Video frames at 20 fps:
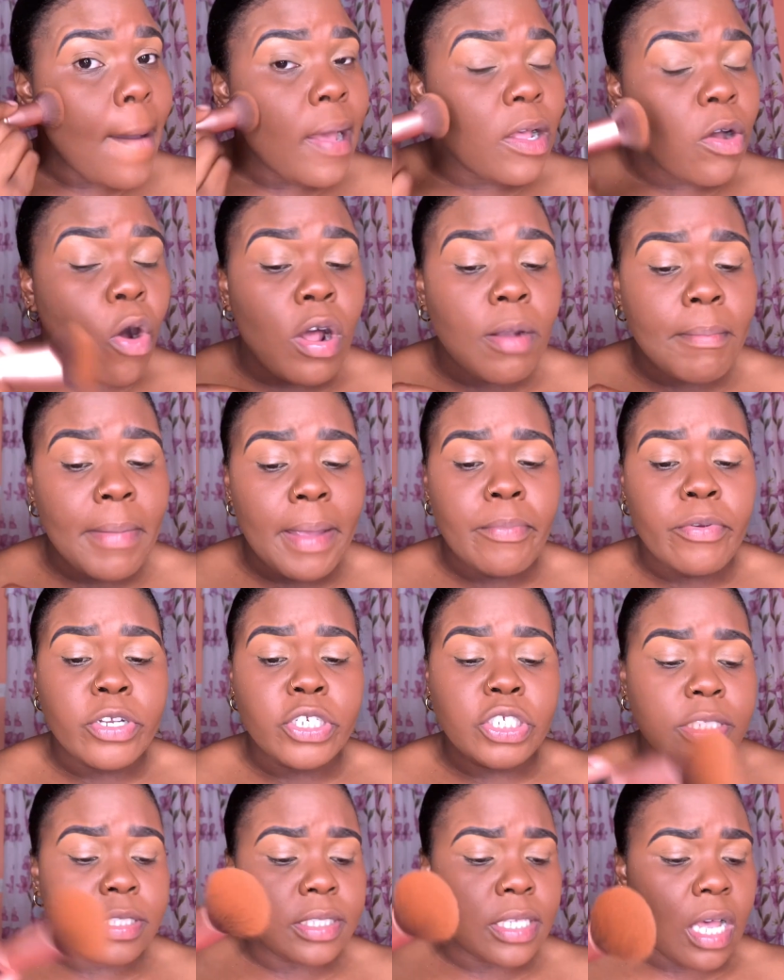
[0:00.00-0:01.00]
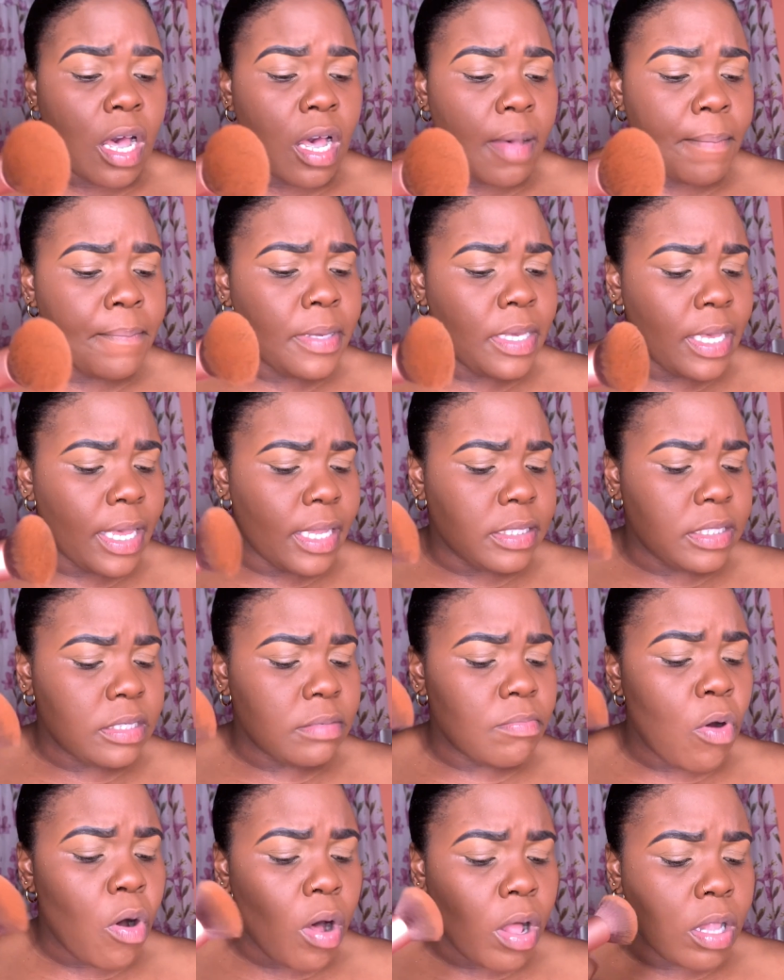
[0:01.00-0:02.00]
All my brushes are BS
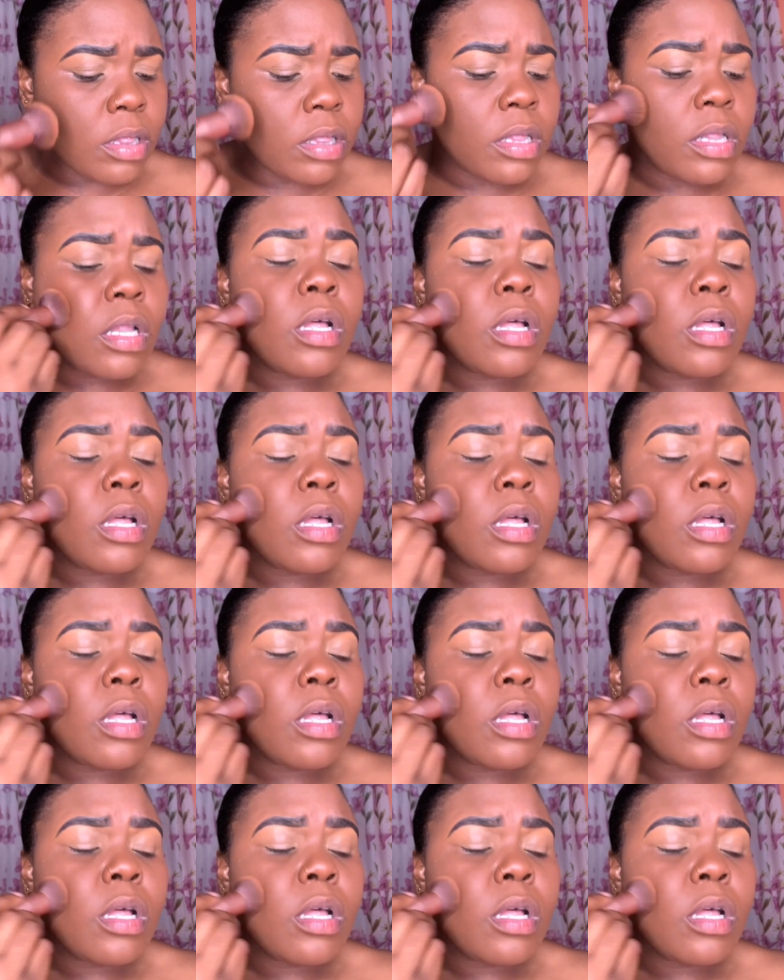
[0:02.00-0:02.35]
small,